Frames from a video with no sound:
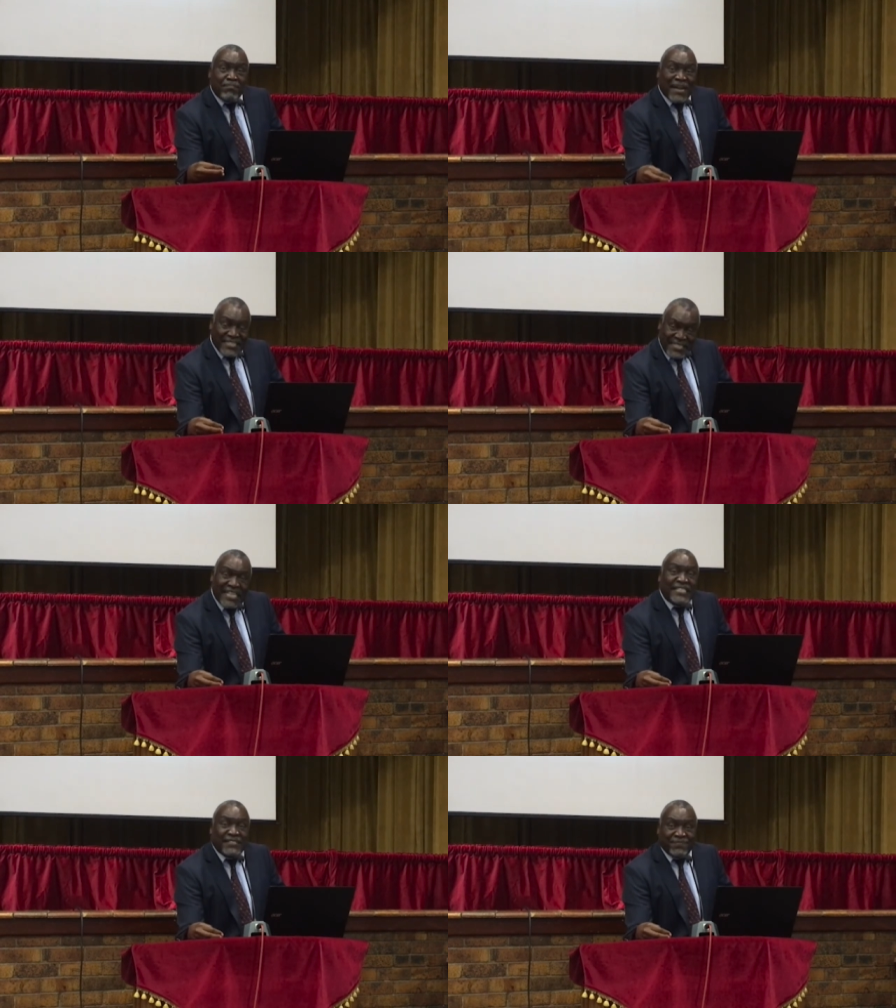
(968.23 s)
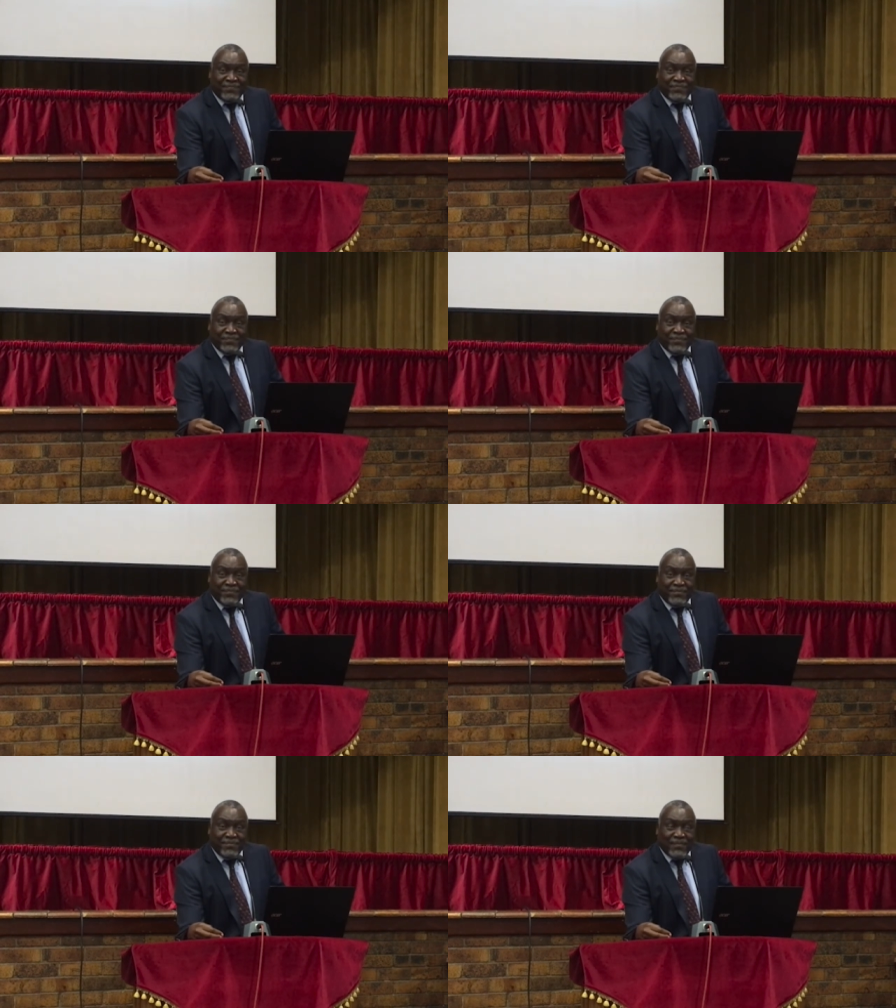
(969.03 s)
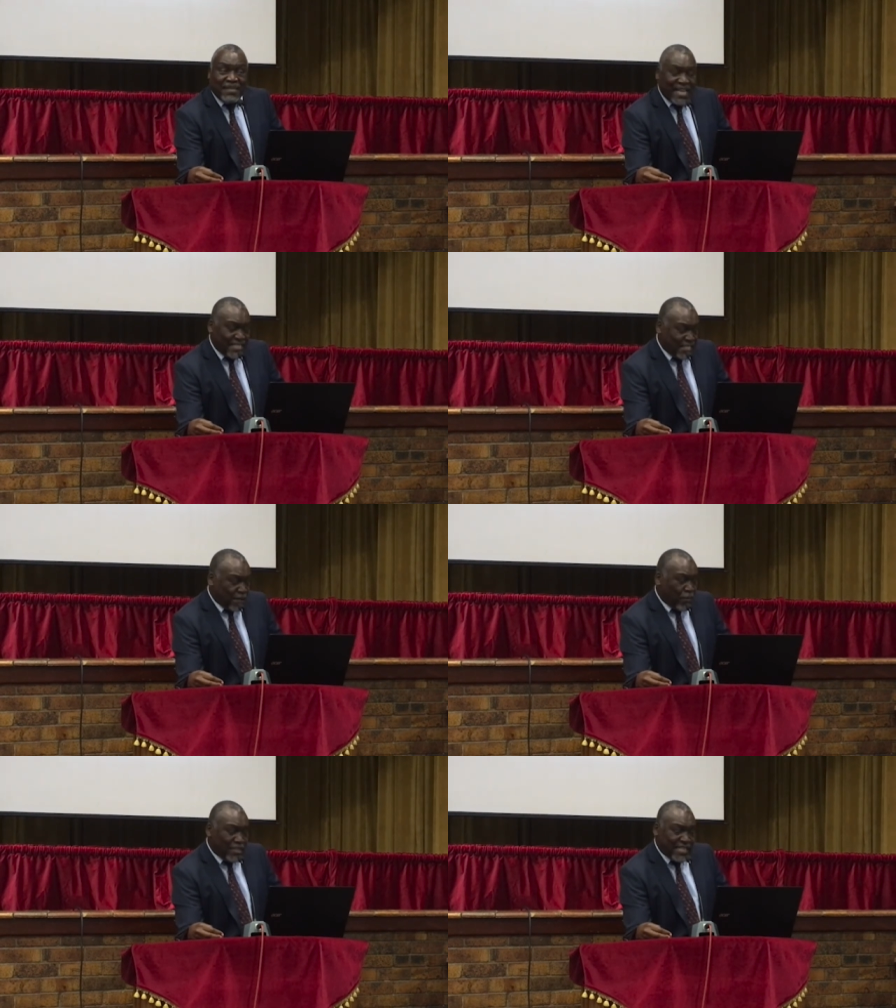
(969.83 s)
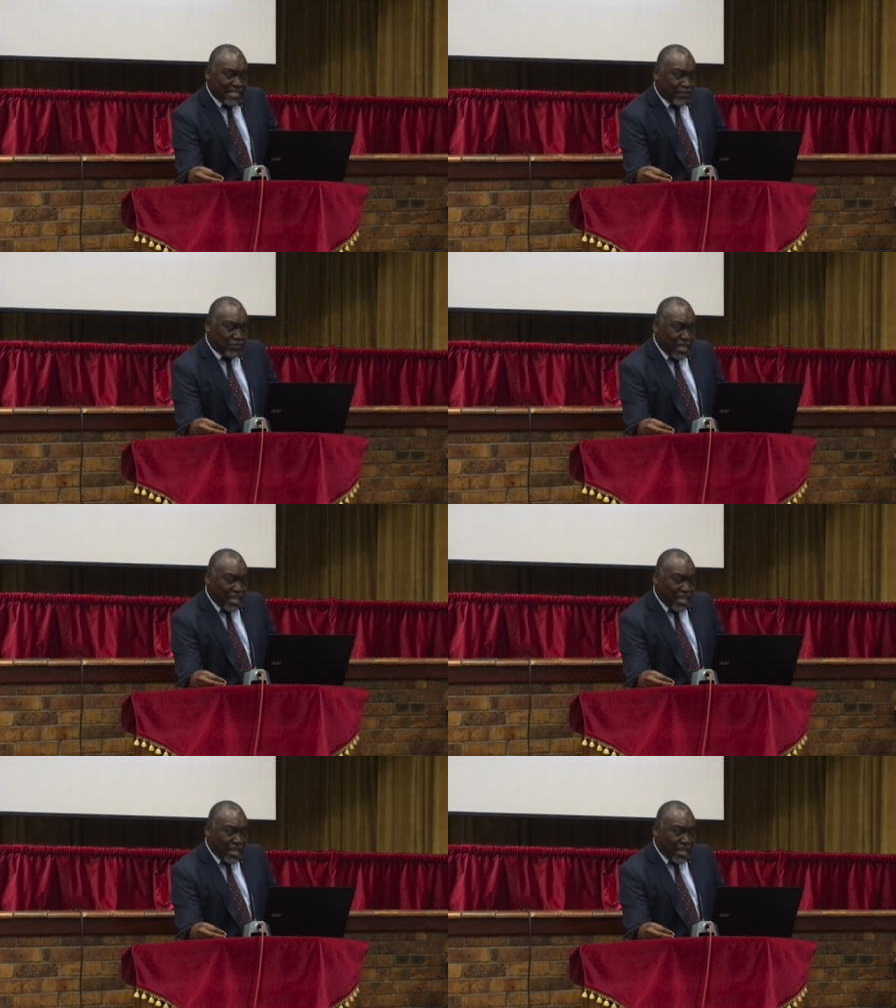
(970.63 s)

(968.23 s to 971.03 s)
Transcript: by sin. That is the point that I'm